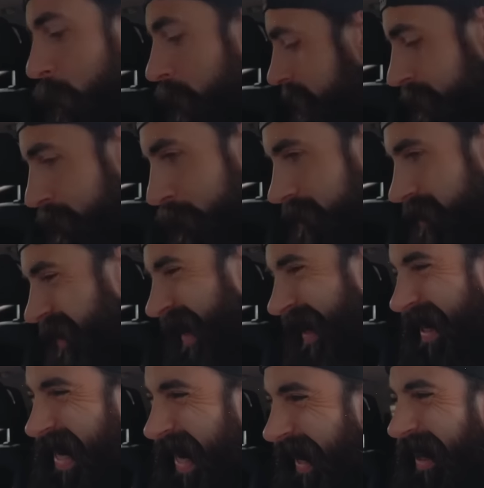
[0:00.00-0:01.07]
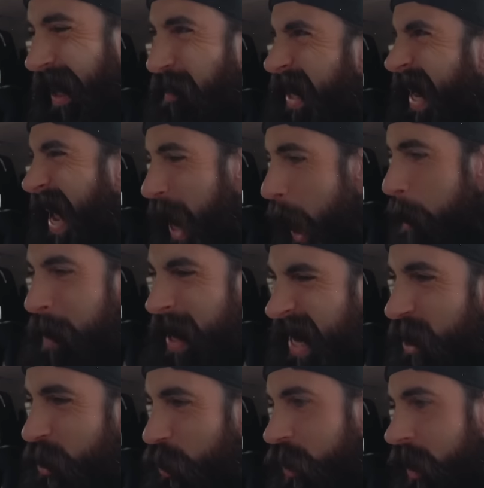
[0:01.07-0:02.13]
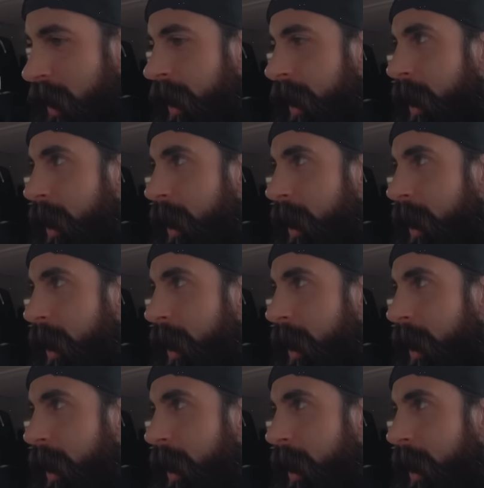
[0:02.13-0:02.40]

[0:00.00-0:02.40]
I wanted to do this at like 11 a.m.-ish.